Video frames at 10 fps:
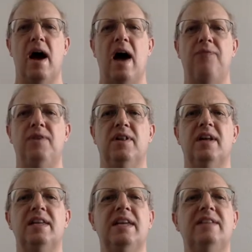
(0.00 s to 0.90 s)
I feel
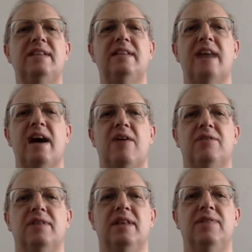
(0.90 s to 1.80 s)
uneasy
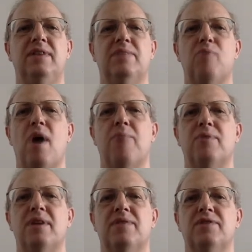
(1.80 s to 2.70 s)
now leaving the
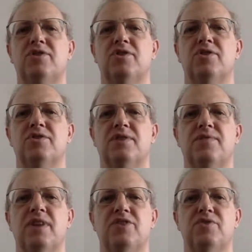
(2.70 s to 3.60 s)
property of the church and
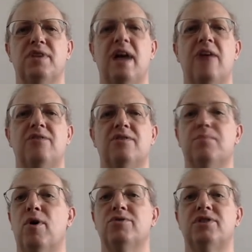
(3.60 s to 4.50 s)
venturing out to the
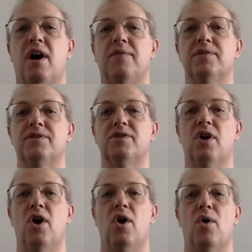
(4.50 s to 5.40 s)
post office
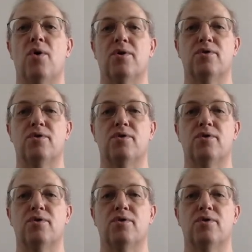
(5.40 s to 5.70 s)
or the